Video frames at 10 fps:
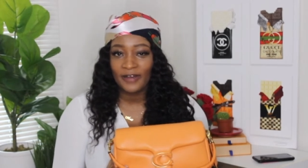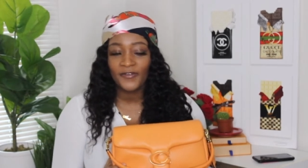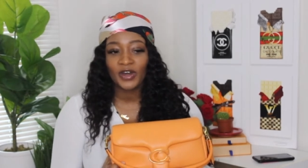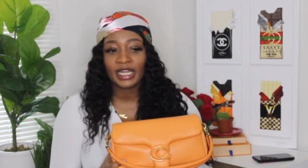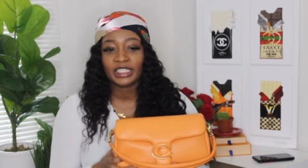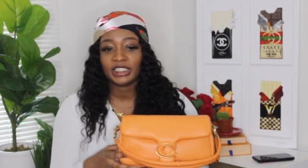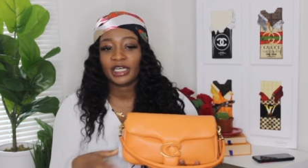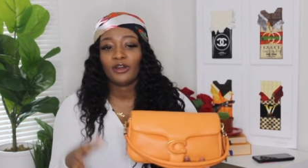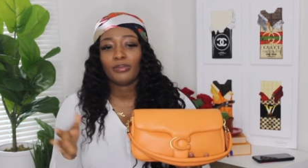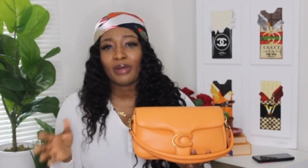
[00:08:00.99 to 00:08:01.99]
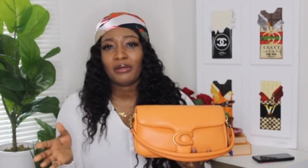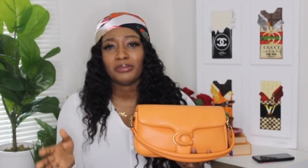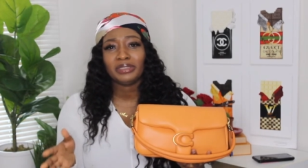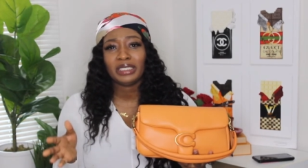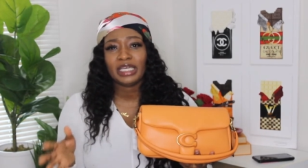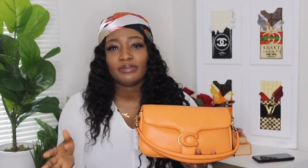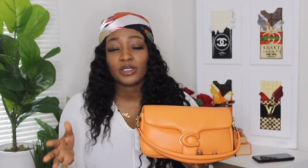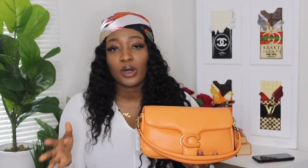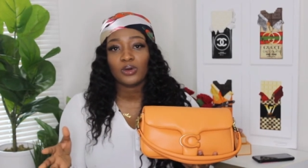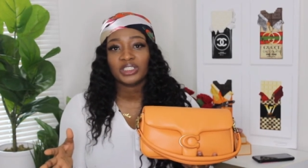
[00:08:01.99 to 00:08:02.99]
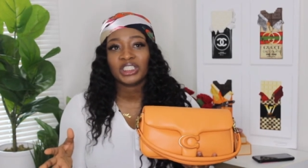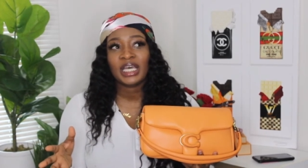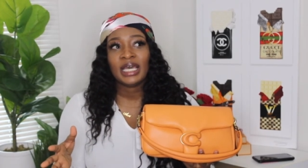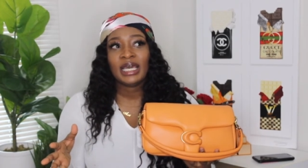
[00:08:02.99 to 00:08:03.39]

I feel like J Lo probably keeps Coach